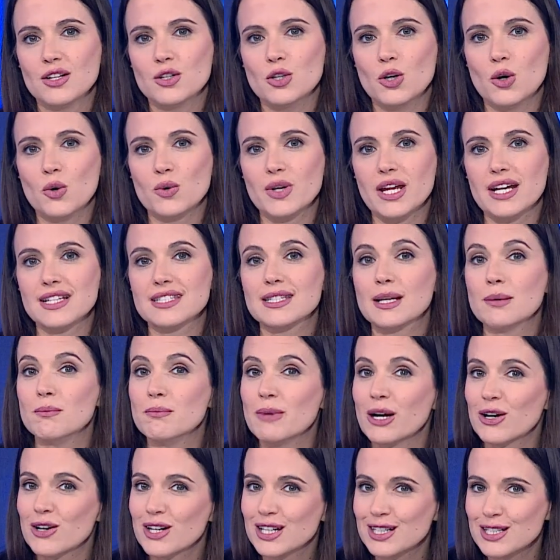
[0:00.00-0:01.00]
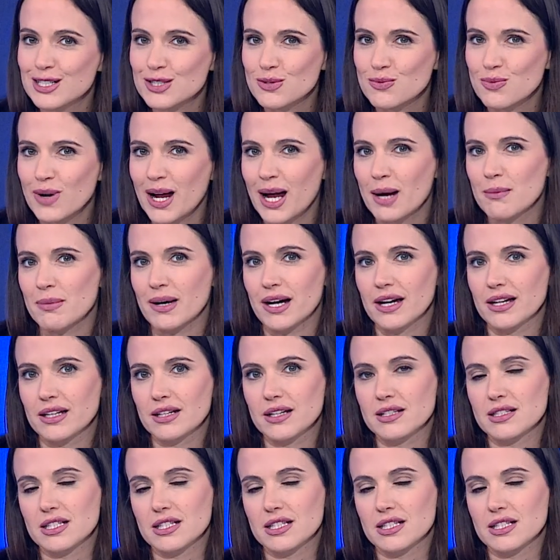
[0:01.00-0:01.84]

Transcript: known as America's Rabbi,